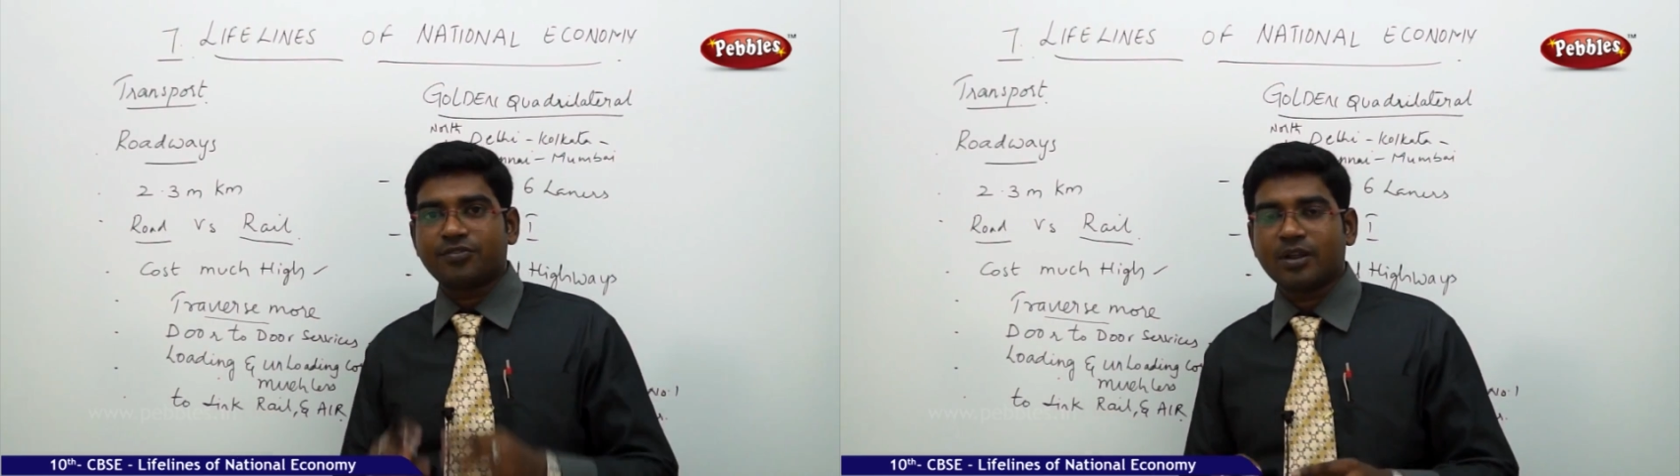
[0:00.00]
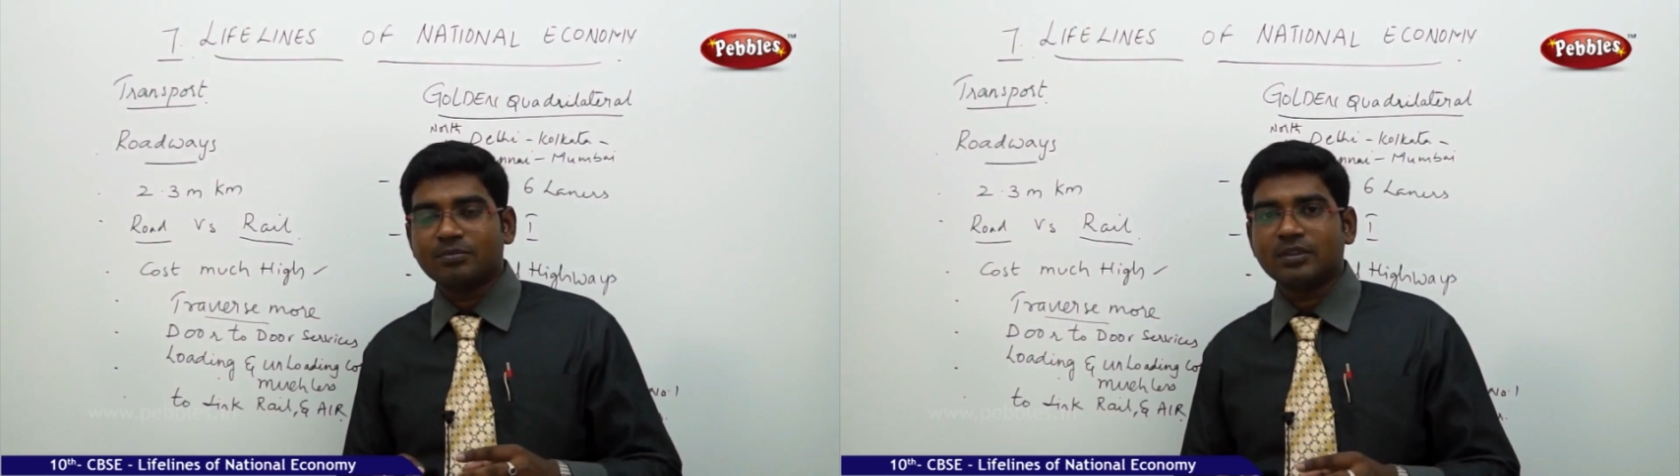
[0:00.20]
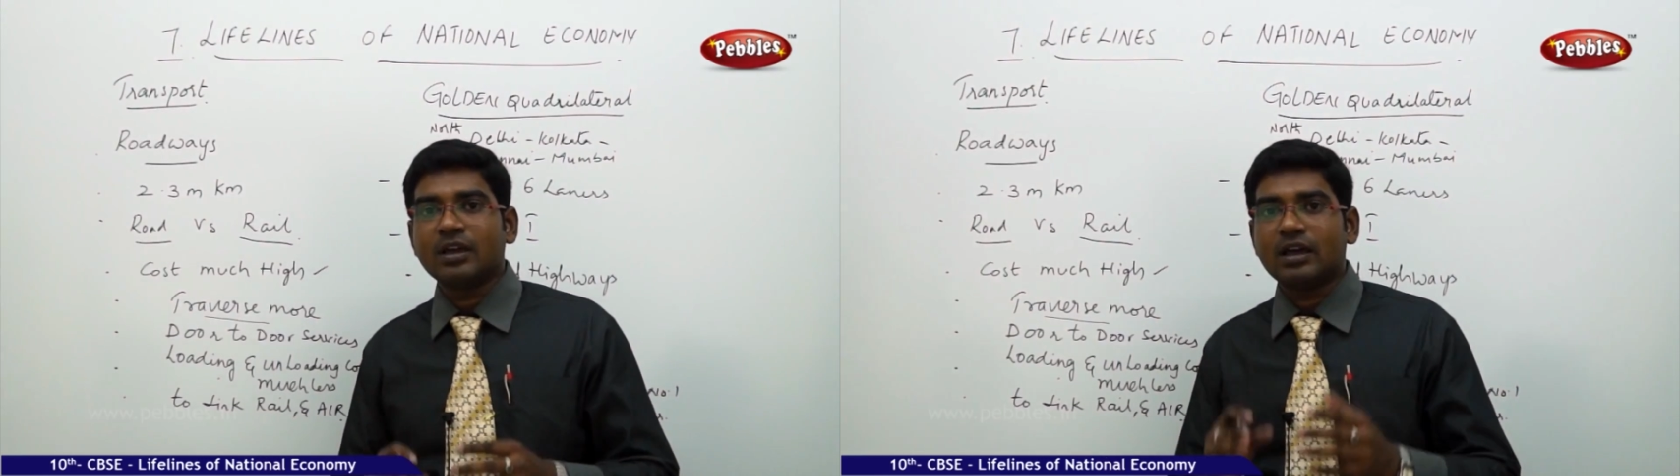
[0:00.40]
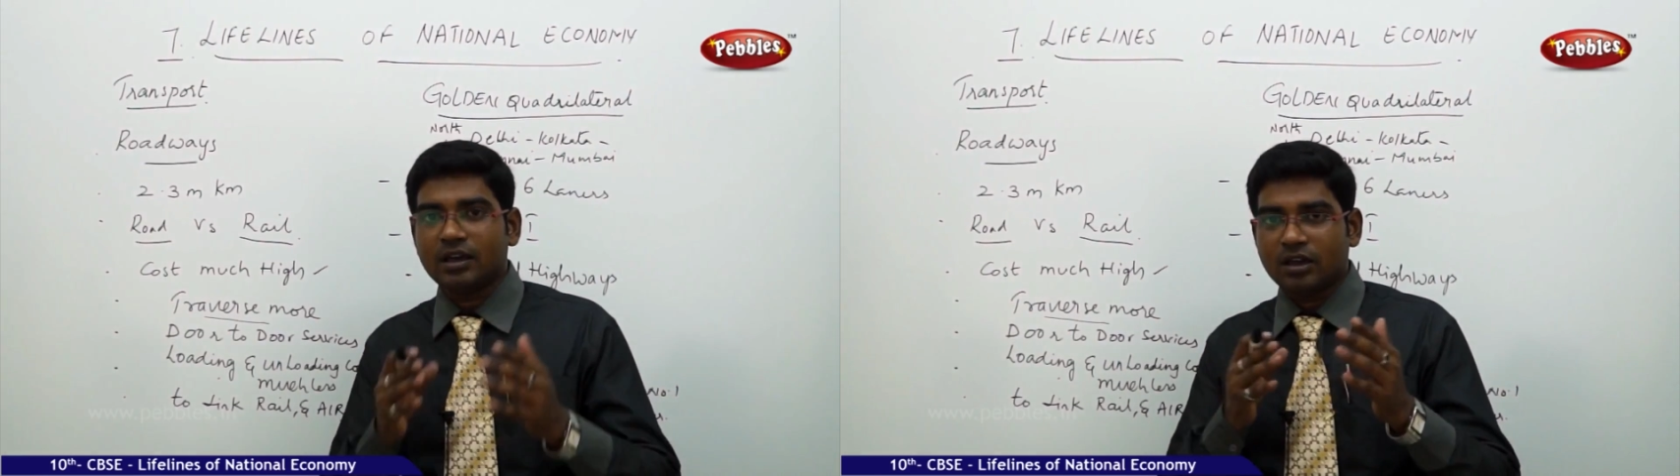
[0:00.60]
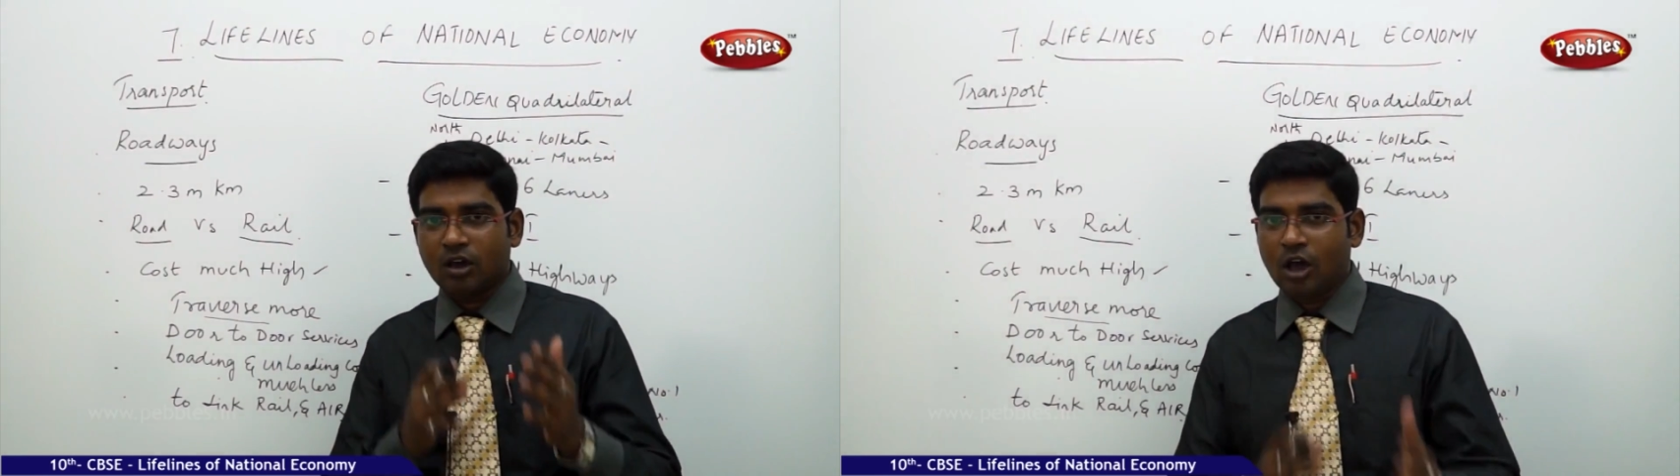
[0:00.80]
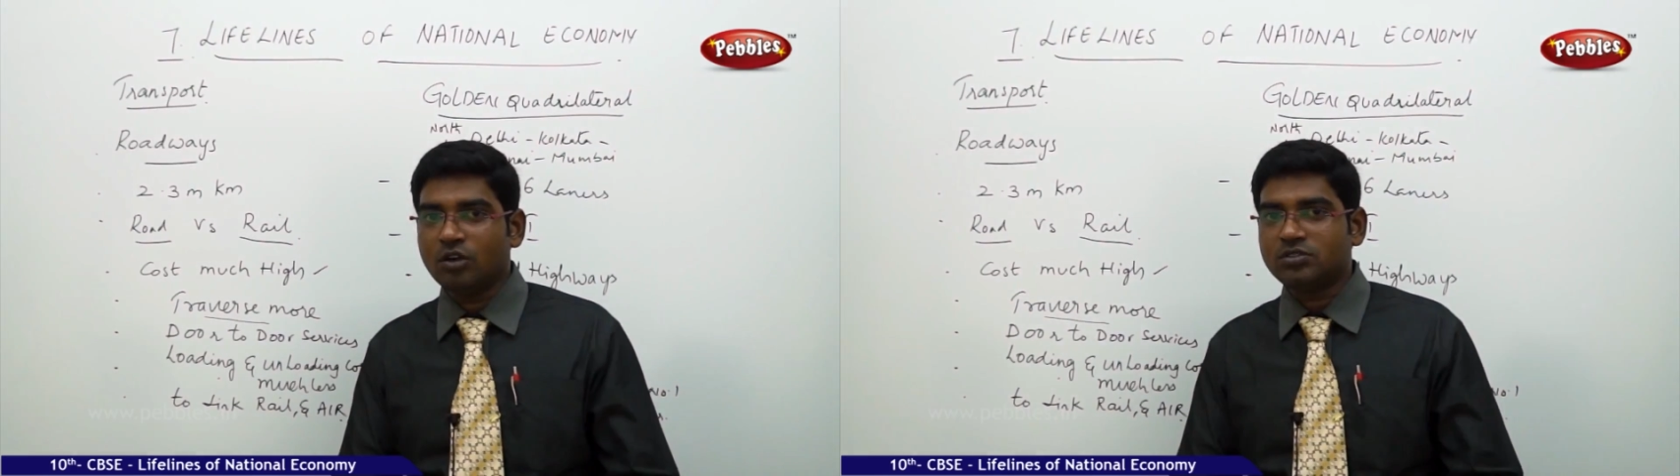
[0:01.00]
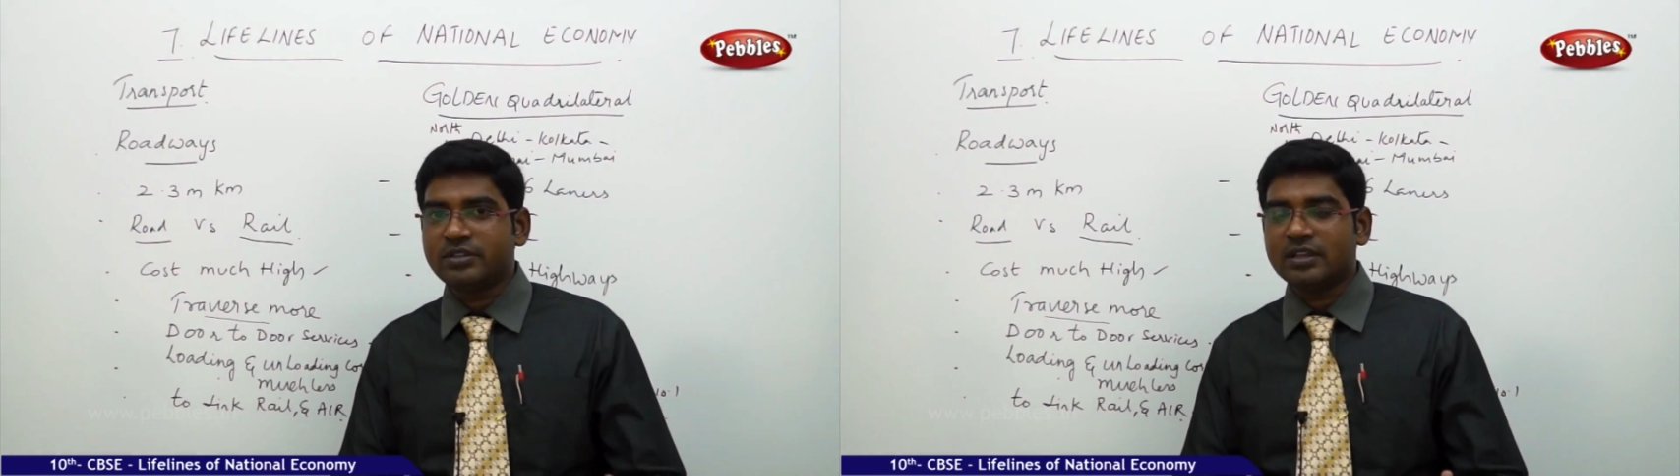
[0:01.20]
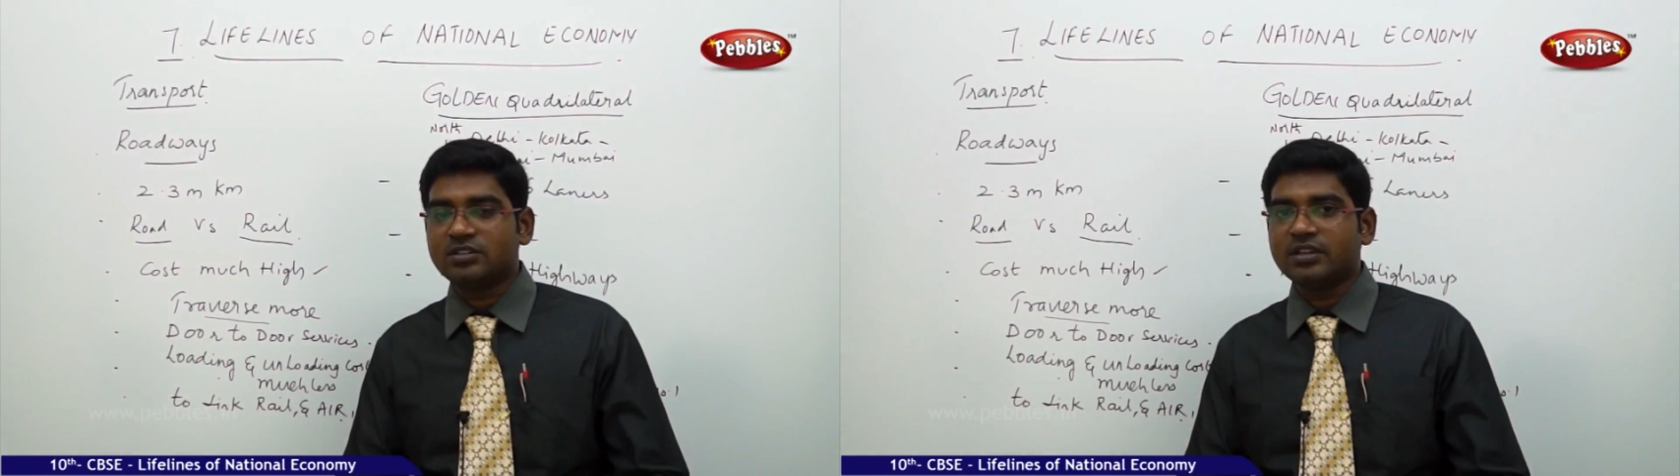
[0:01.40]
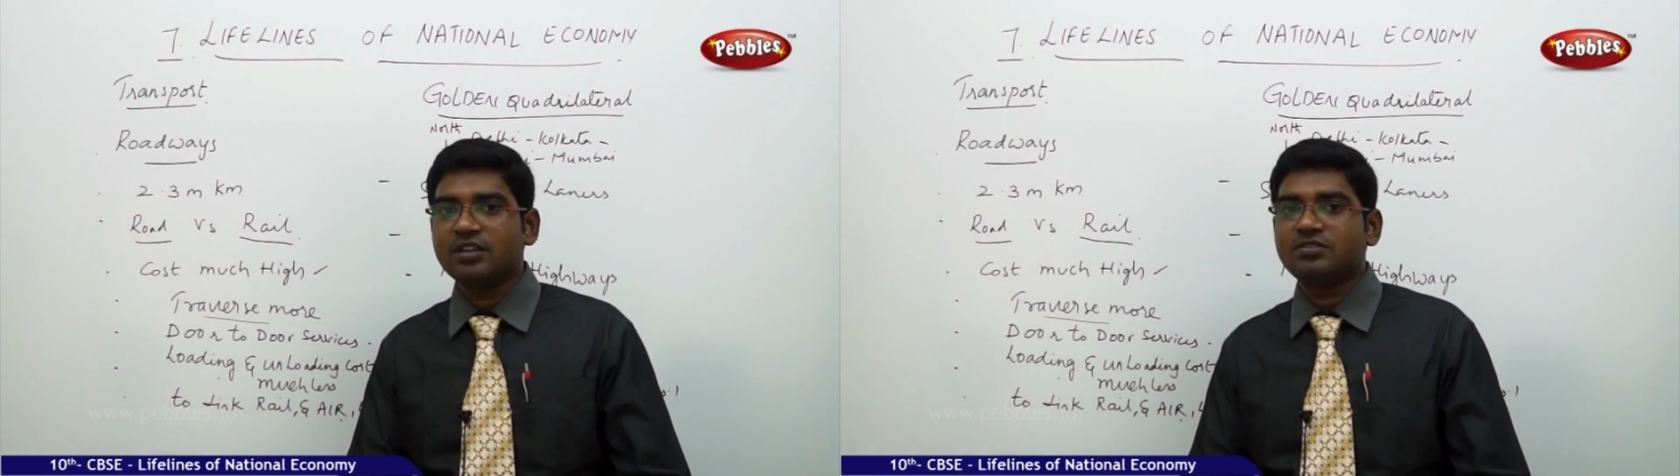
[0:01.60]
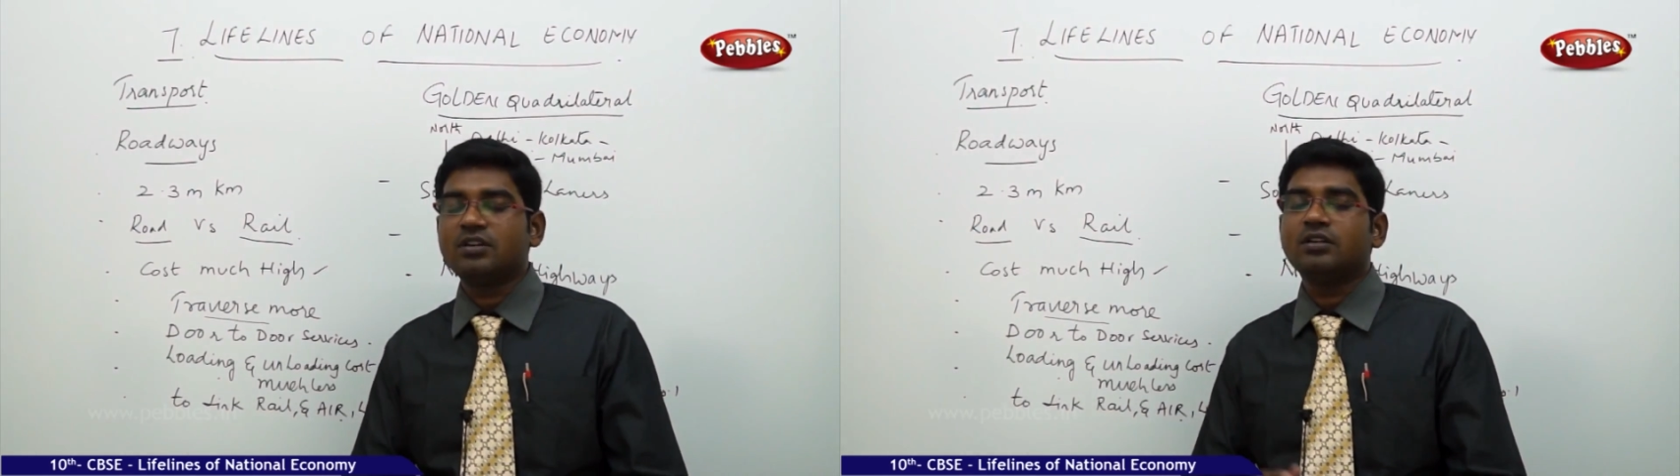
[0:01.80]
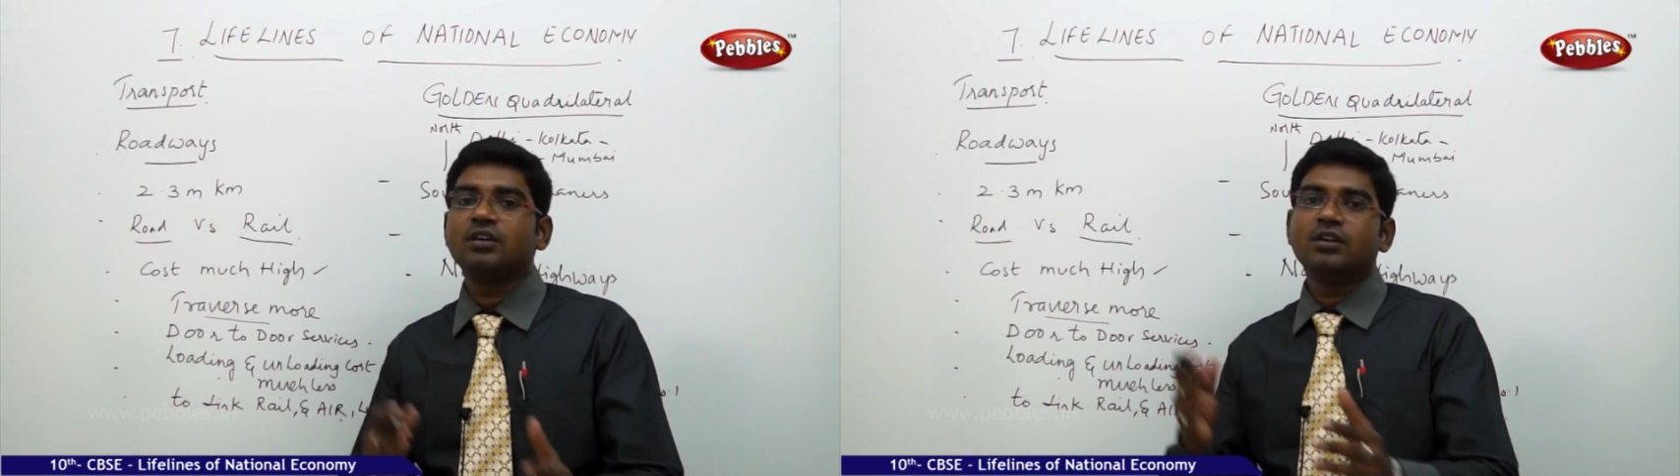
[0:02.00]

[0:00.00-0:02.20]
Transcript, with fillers: from the house destination